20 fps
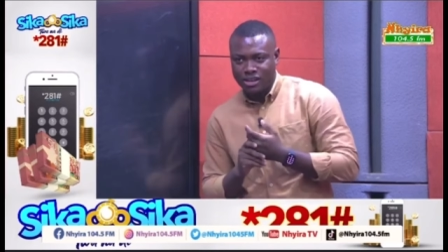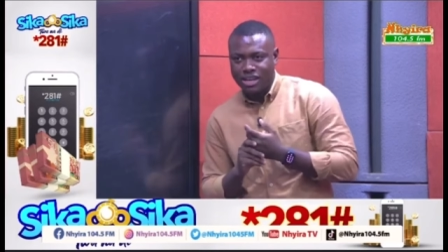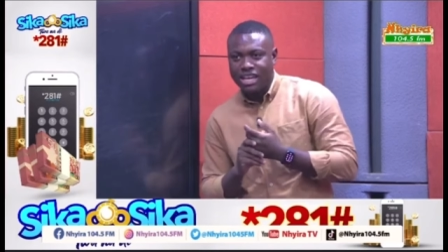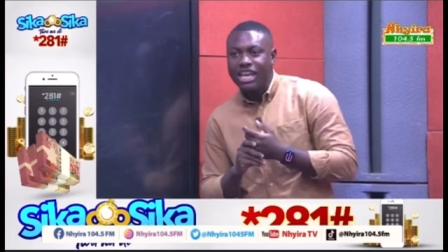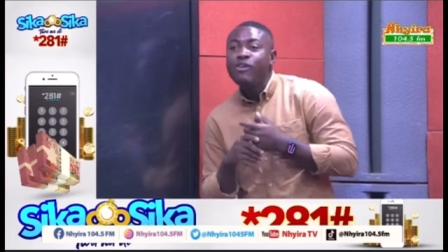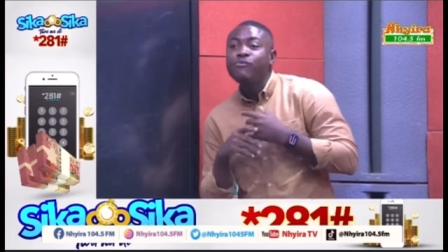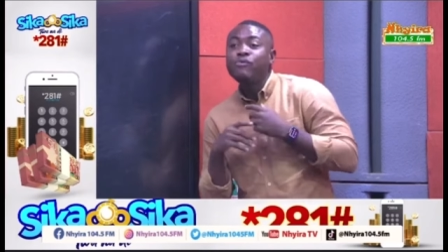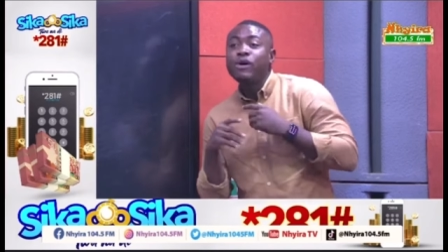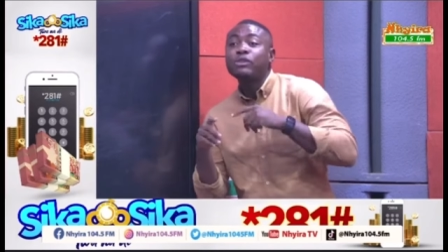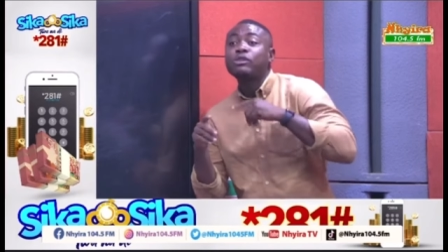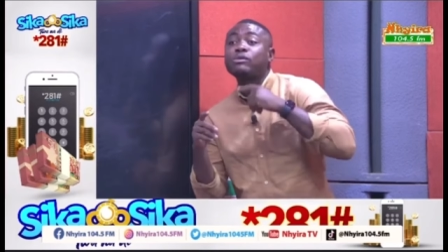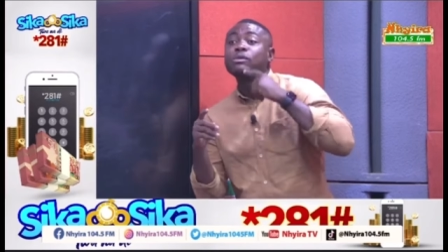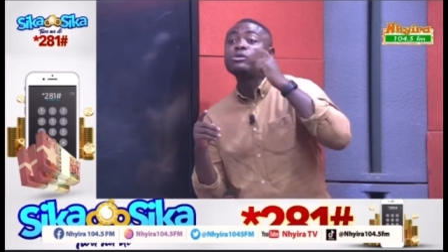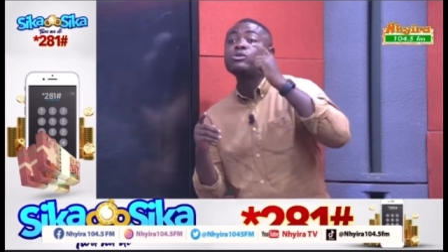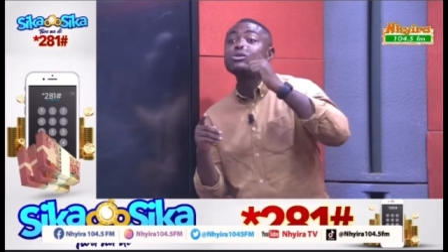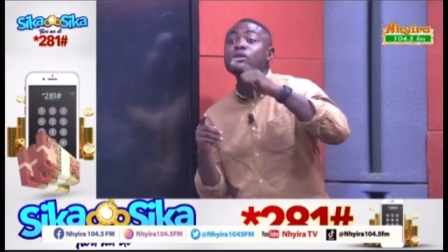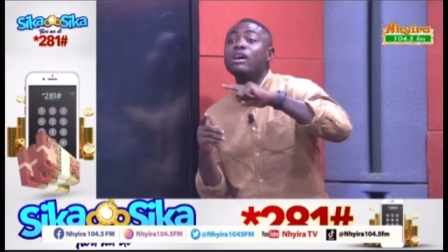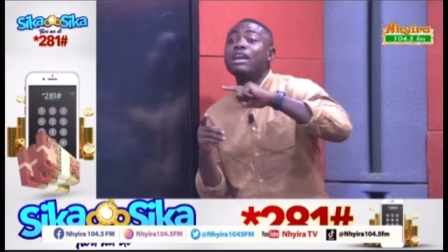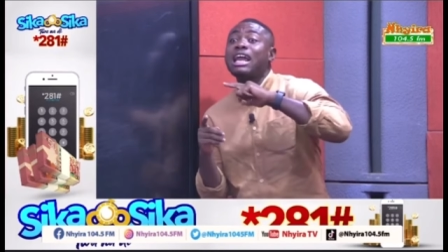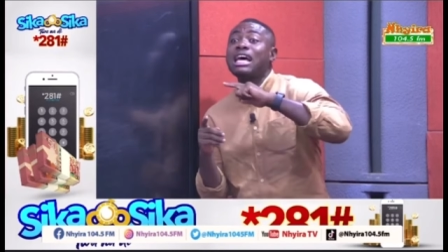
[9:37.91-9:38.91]
In fact, Thomas
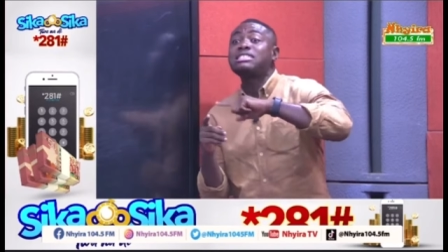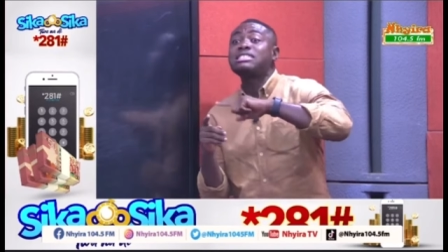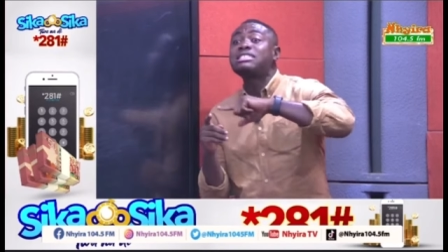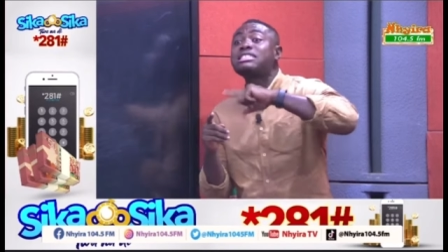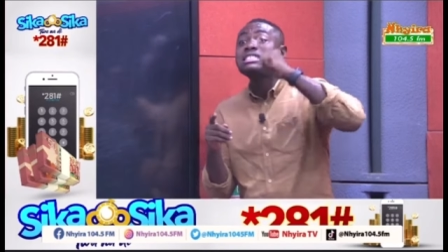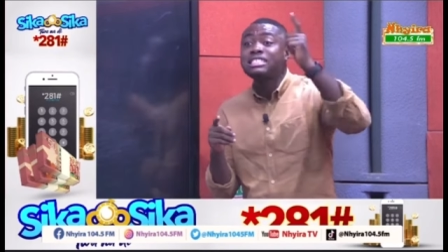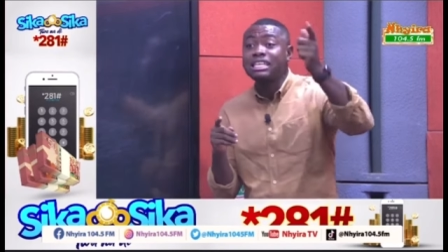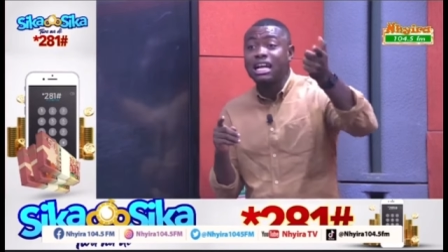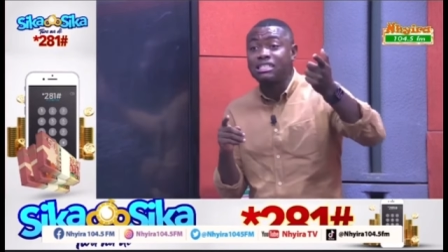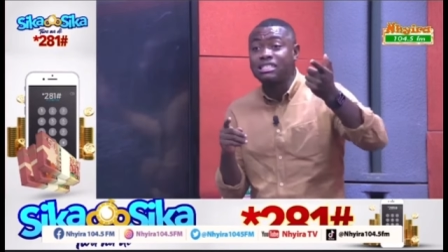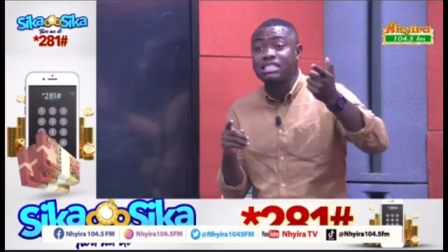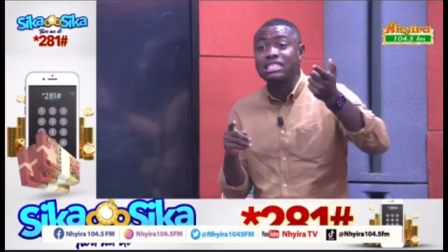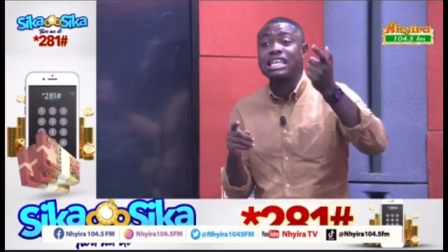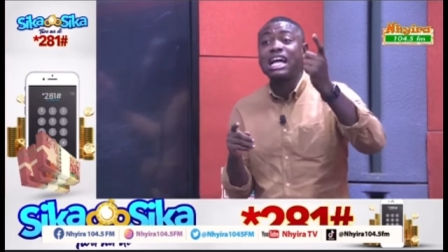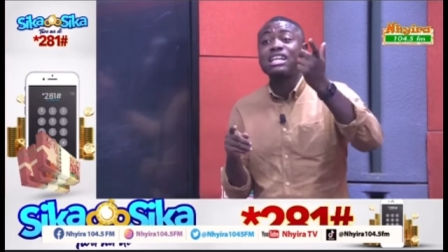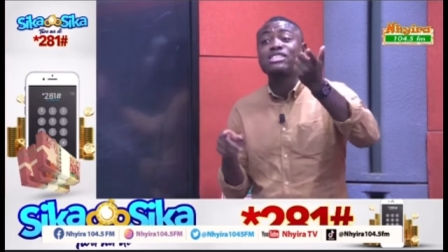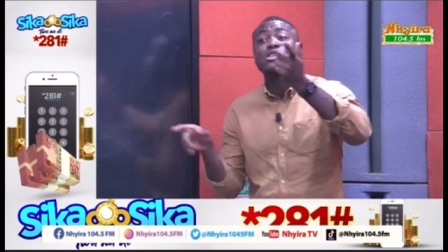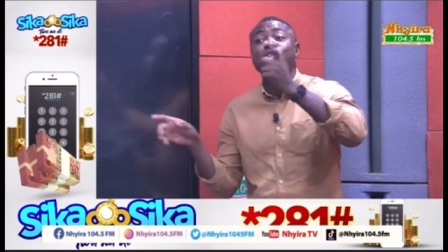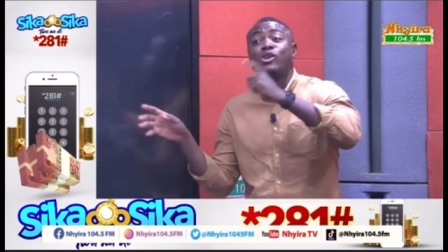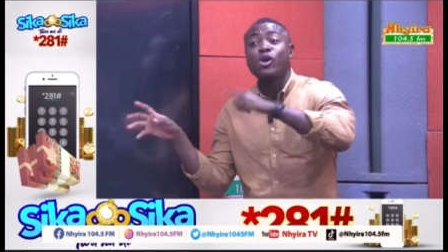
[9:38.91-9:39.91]
Tuchel's assistant is
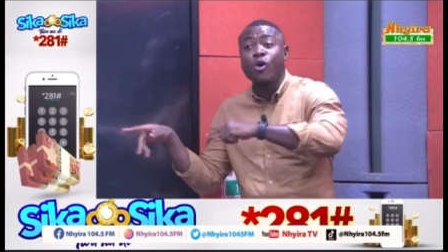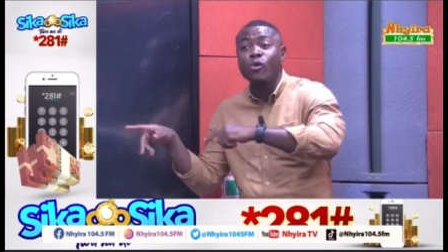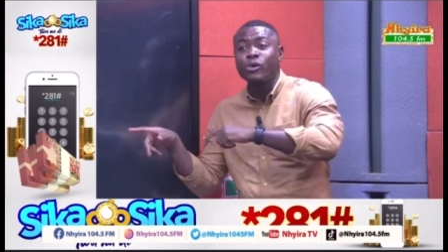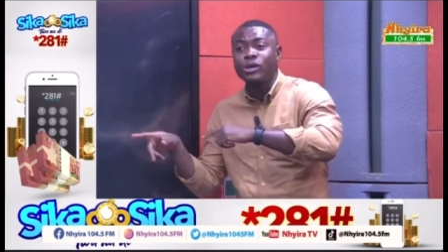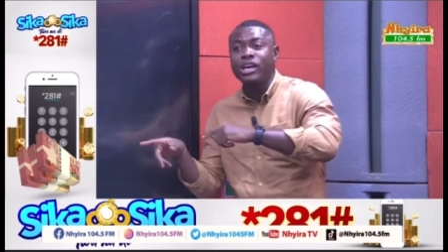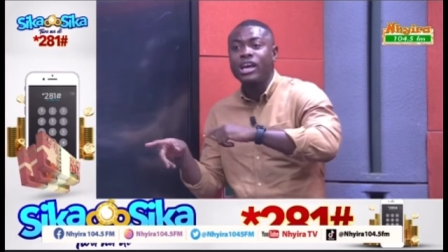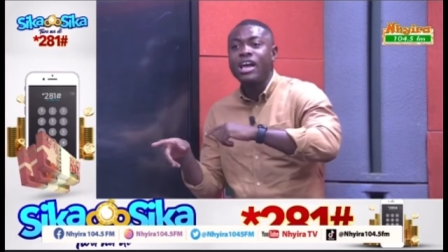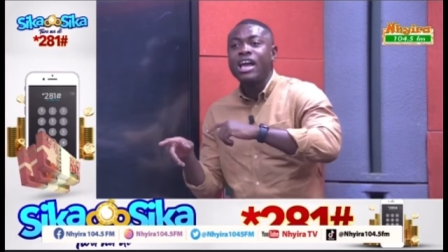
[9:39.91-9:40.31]
at Lowy.